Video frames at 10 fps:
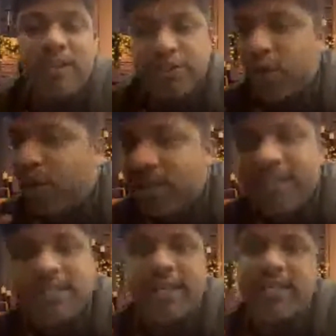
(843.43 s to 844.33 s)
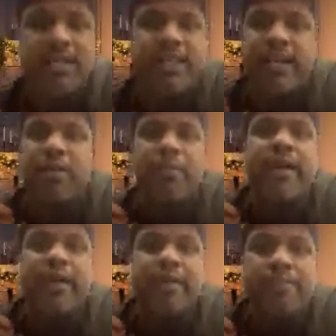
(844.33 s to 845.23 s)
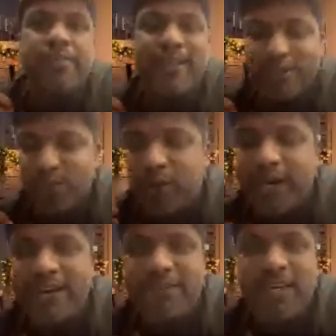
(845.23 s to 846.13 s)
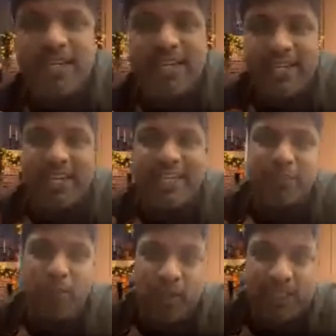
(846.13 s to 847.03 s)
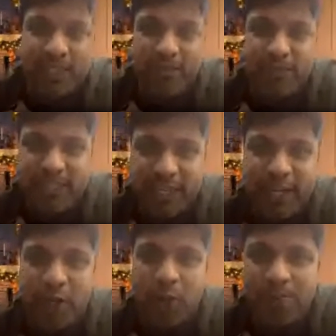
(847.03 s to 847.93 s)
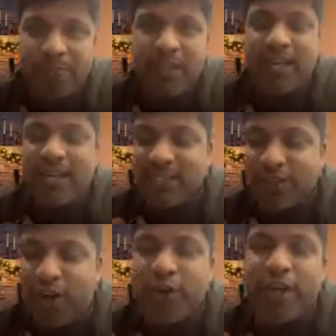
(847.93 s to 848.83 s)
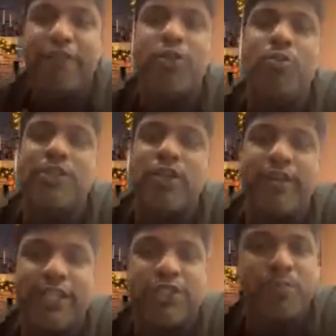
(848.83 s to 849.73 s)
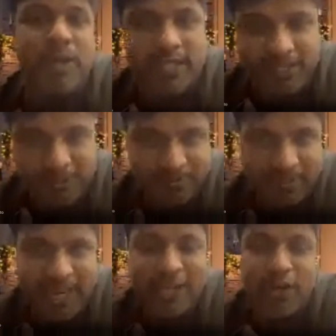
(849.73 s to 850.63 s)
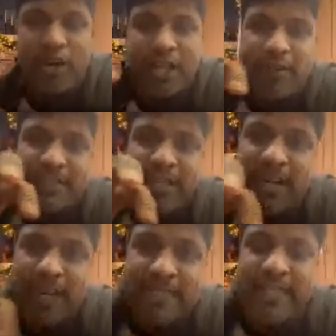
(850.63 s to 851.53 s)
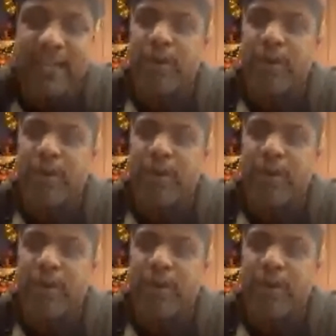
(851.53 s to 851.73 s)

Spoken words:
So all these things are there in my head. So what I've learned in sports scenario is not to give too much of rest to players and not give a generalized thing.